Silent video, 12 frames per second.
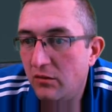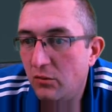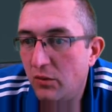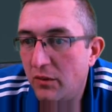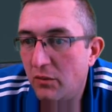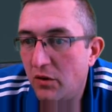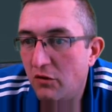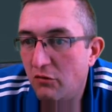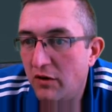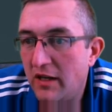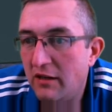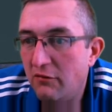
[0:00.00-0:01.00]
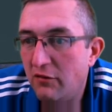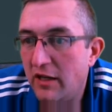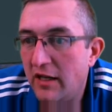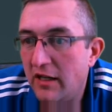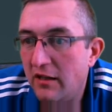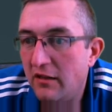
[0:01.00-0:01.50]
we were really,
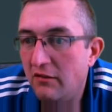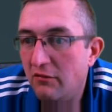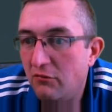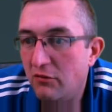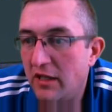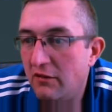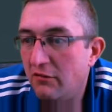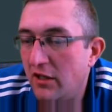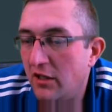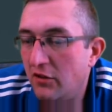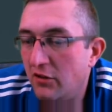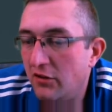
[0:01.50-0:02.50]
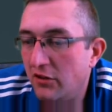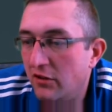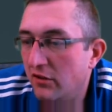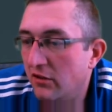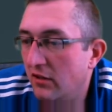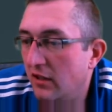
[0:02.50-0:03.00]
really, really, really good.
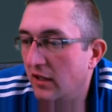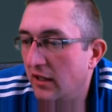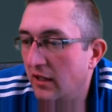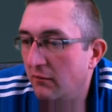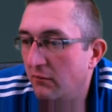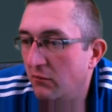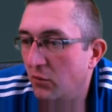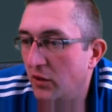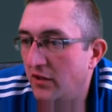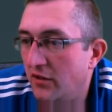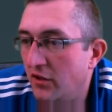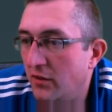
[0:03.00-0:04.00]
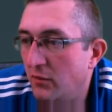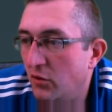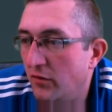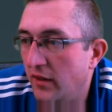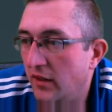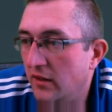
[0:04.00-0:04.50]
We turned them
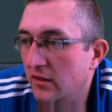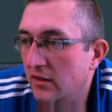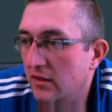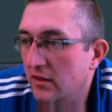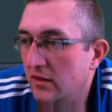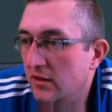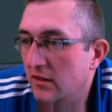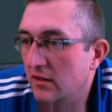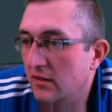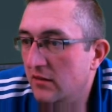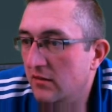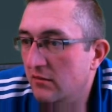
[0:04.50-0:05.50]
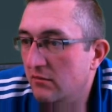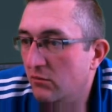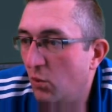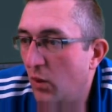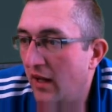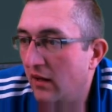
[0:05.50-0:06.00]
over
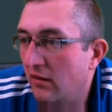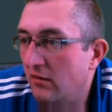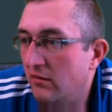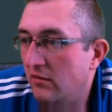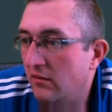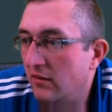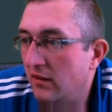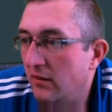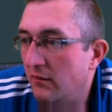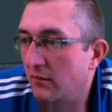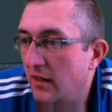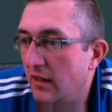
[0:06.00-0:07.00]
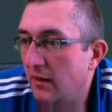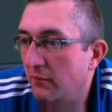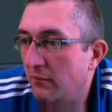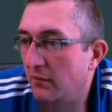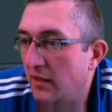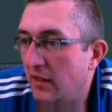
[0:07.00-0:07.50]
well.
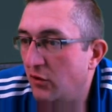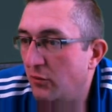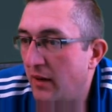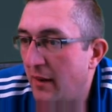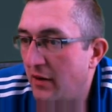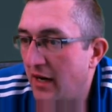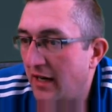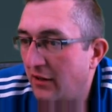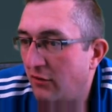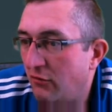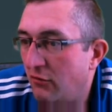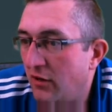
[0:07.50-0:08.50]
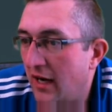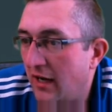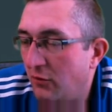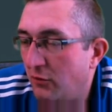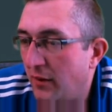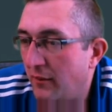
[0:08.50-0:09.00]
Adu Papra
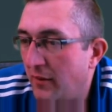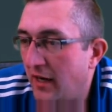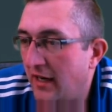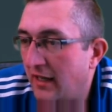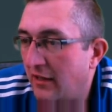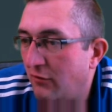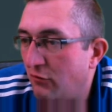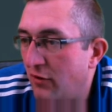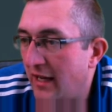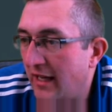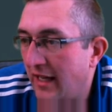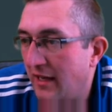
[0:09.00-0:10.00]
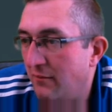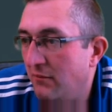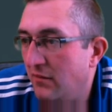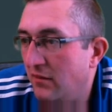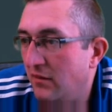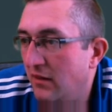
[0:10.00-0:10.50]
had a great
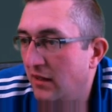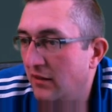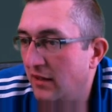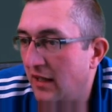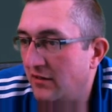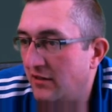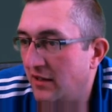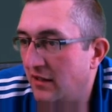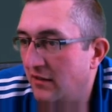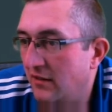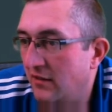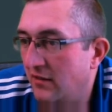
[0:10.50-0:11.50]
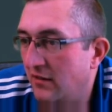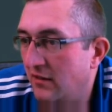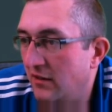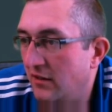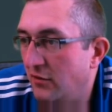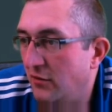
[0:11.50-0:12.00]
game, as did
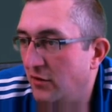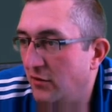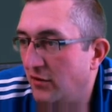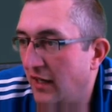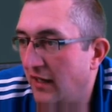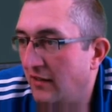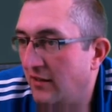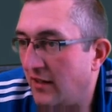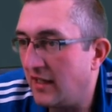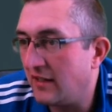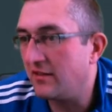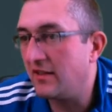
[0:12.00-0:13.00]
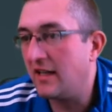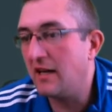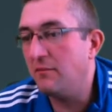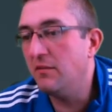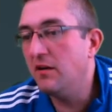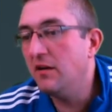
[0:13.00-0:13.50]
the 2 new signings. Had an excellent
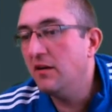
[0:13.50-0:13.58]
game,